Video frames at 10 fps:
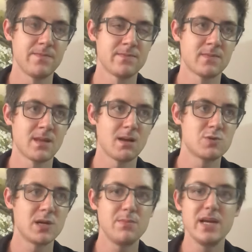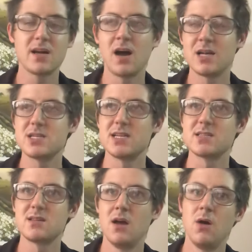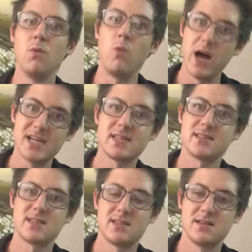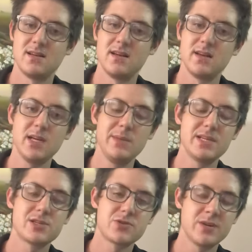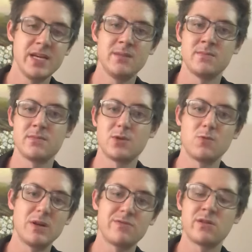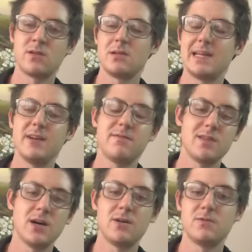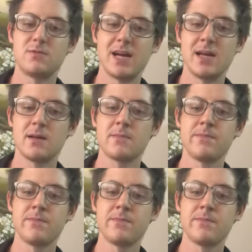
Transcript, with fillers: I'm trying to be conscious, Wes. Give me the stream, the river, let it flow, right?